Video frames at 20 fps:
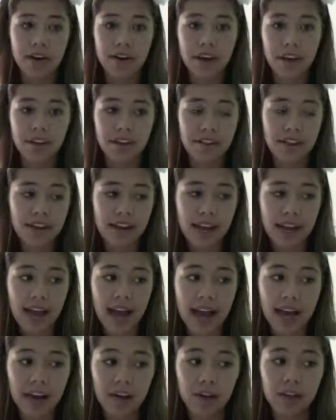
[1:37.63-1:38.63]
Another thing I
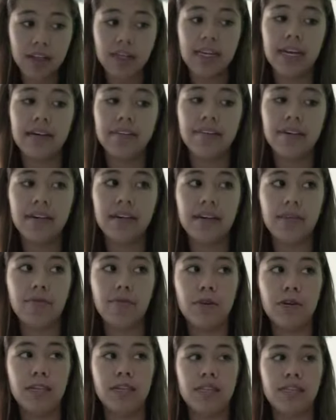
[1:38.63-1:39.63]
got at Old Navy
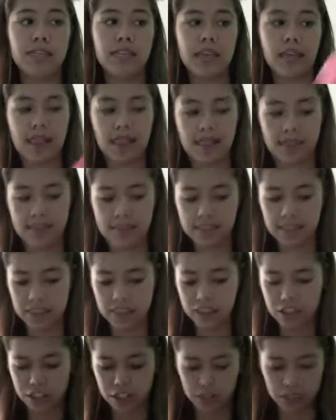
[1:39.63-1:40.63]
was this
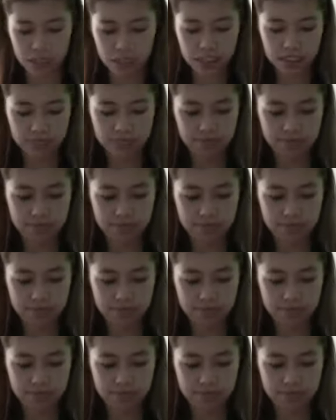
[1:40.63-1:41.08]
shirt.